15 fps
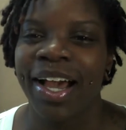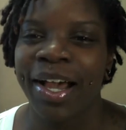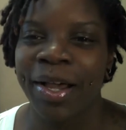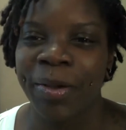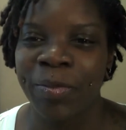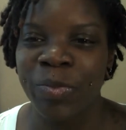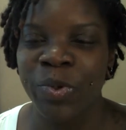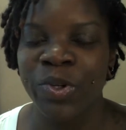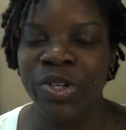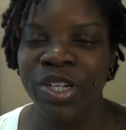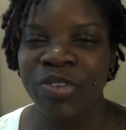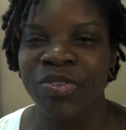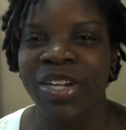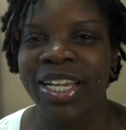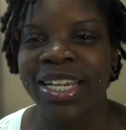um,
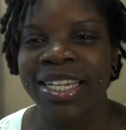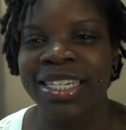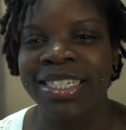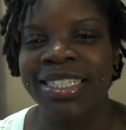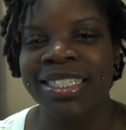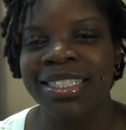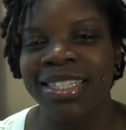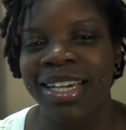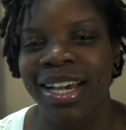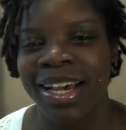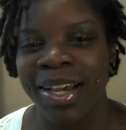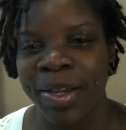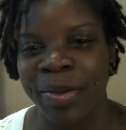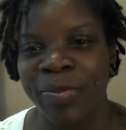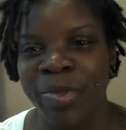born and raised,
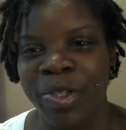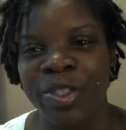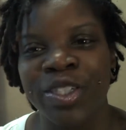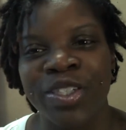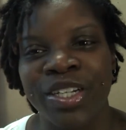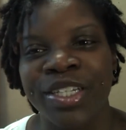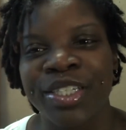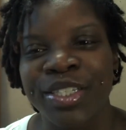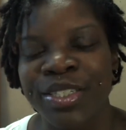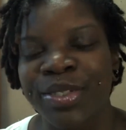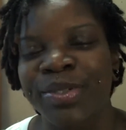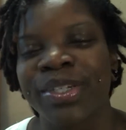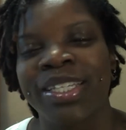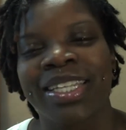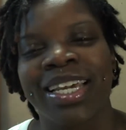um, no stranger
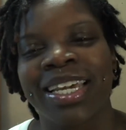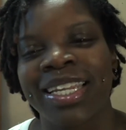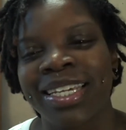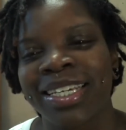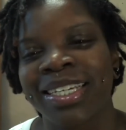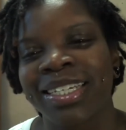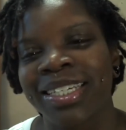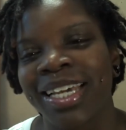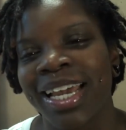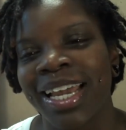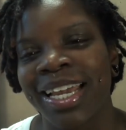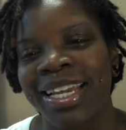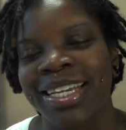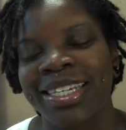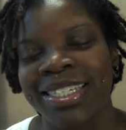to Atlanta,
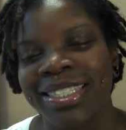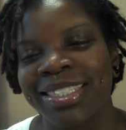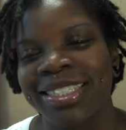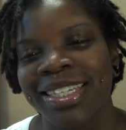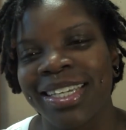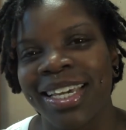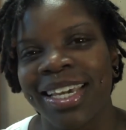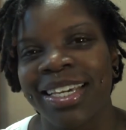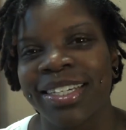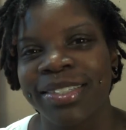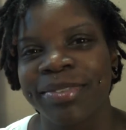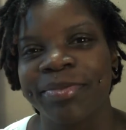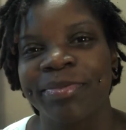and yeah.